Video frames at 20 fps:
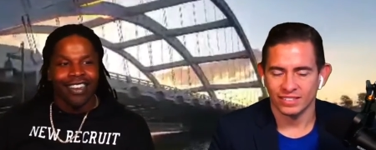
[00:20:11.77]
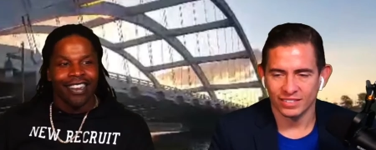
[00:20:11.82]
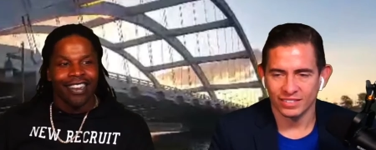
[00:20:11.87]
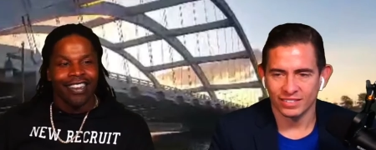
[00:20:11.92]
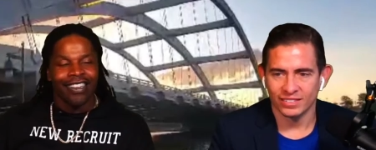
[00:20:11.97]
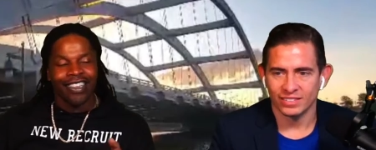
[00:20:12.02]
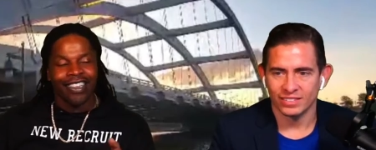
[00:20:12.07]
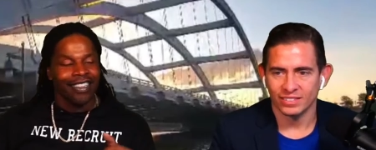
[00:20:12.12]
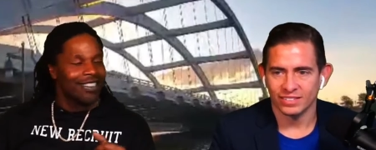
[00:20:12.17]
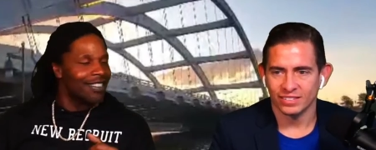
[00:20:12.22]

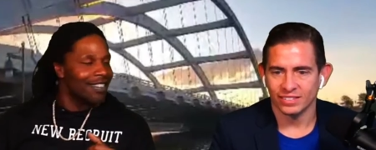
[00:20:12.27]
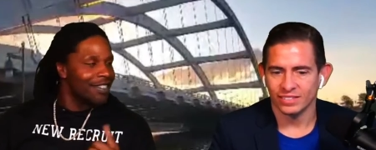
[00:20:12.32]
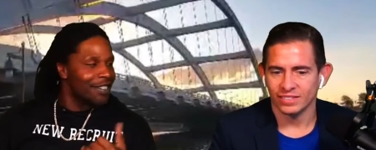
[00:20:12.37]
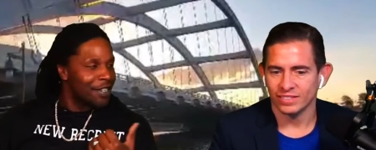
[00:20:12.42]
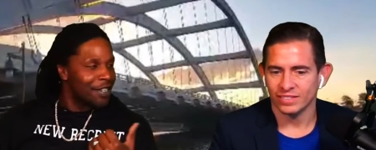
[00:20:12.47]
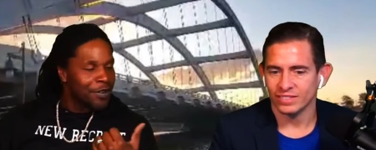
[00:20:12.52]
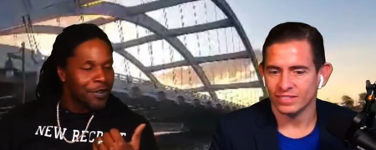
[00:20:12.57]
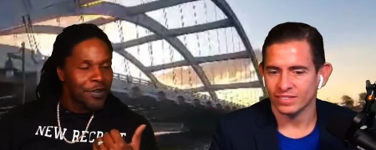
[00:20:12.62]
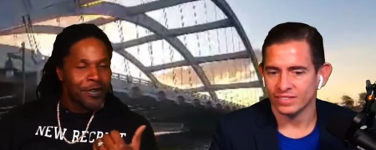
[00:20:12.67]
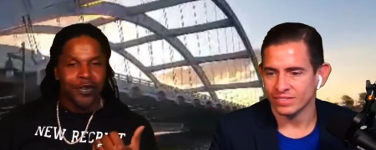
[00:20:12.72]
Speaker 1: it, it's
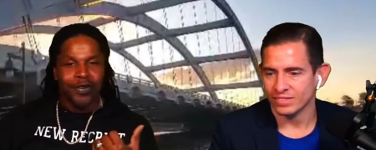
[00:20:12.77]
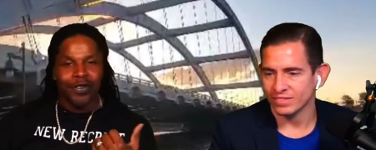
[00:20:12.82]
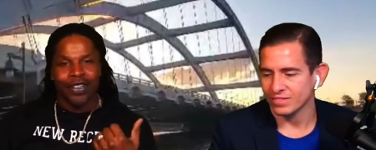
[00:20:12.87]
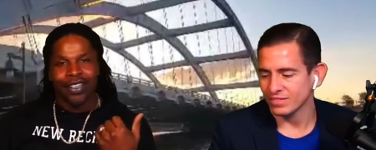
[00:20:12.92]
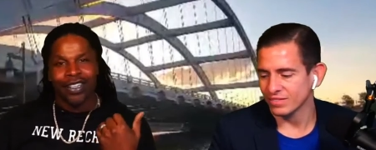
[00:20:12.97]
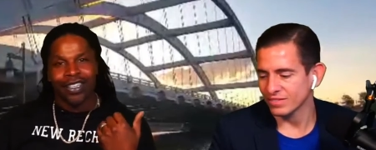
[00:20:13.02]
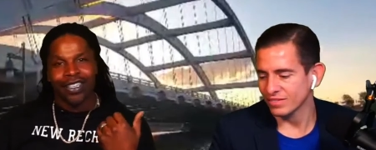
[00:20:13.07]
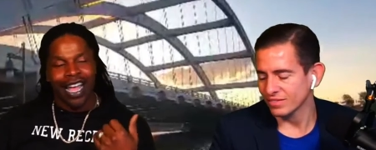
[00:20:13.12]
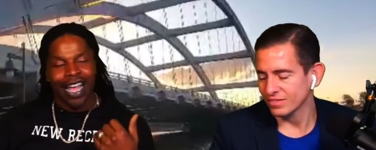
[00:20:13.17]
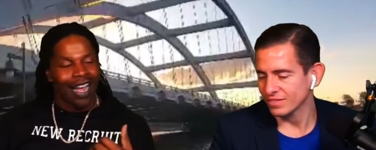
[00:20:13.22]
just cool
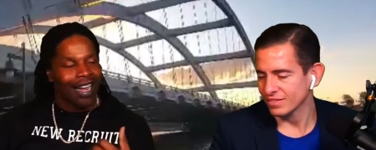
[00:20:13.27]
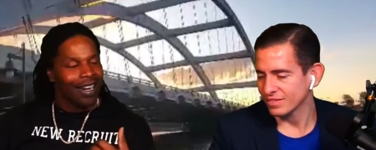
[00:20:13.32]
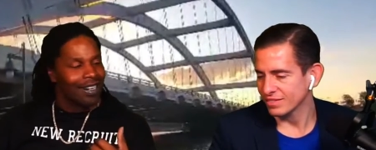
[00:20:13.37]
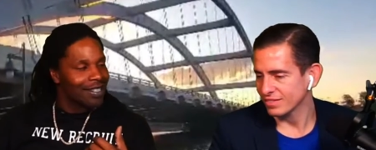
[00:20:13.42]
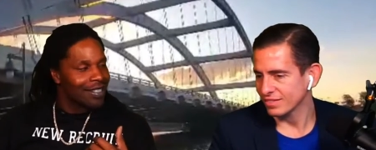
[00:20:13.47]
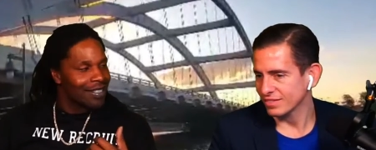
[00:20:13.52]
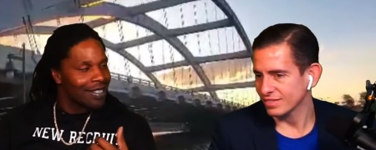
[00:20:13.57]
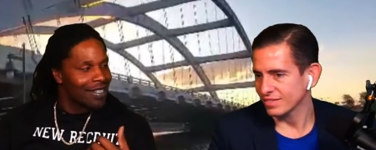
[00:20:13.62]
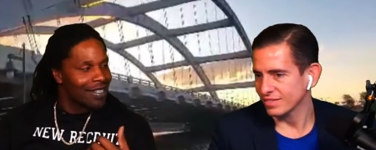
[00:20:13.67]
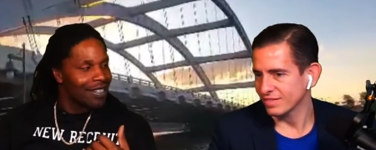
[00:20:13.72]
to
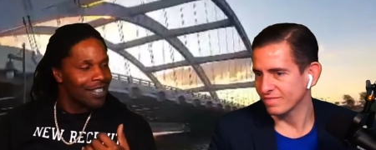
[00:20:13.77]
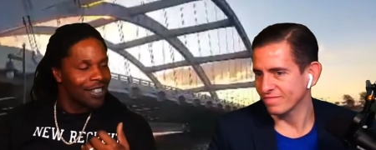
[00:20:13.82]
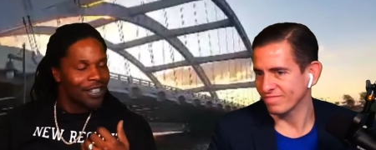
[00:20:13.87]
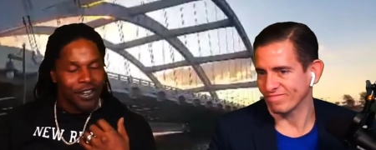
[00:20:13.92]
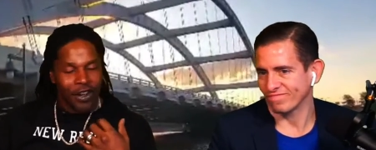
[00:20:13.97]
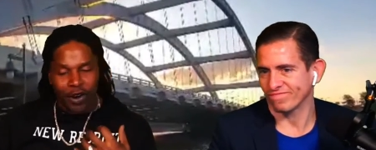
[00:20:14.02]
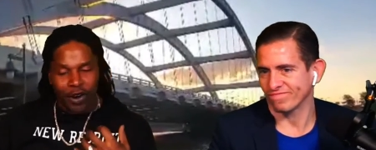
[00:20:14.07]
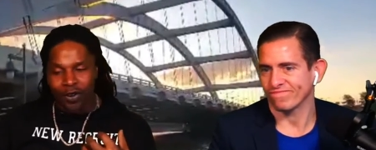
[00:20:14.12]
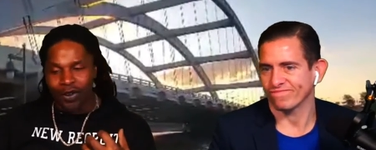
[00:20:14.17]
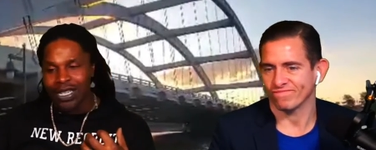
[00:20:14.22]
actually
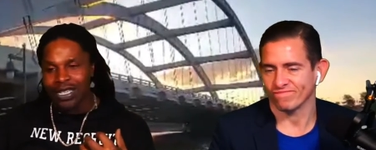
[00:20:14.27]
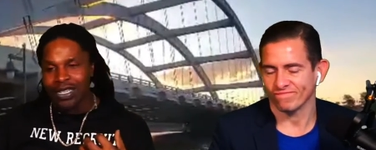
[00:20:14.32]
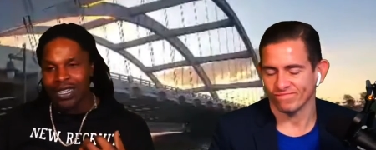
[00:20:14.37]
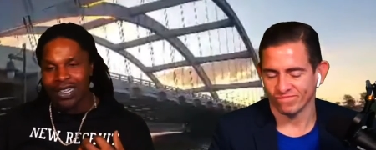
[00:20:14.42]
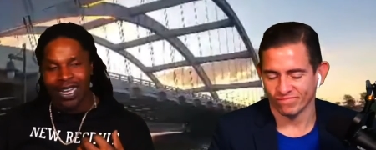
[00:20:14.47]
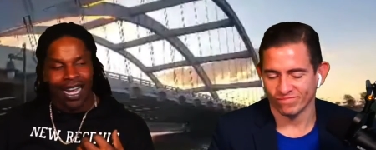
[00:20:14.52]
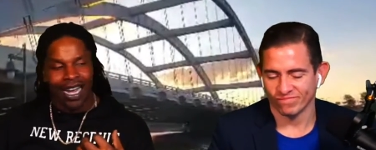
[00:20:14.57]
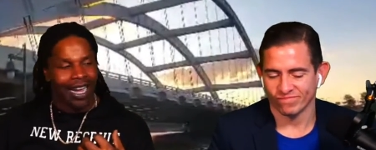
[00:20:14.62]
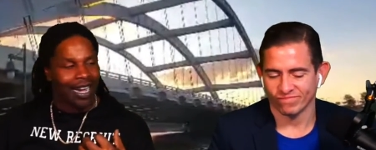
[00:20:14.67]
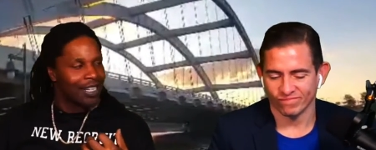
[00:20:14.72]
know
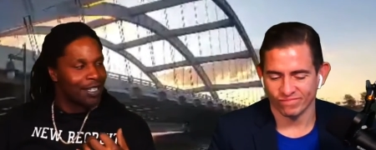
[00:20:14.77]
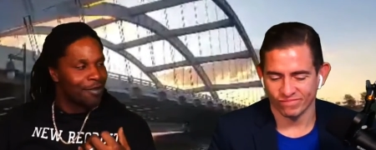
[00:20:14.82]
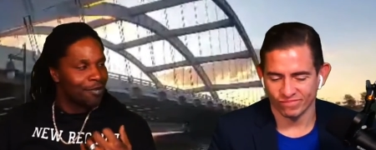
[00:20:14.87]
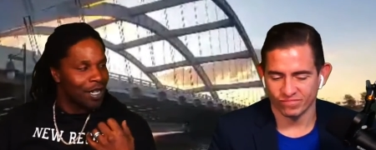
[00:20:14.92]
these guys.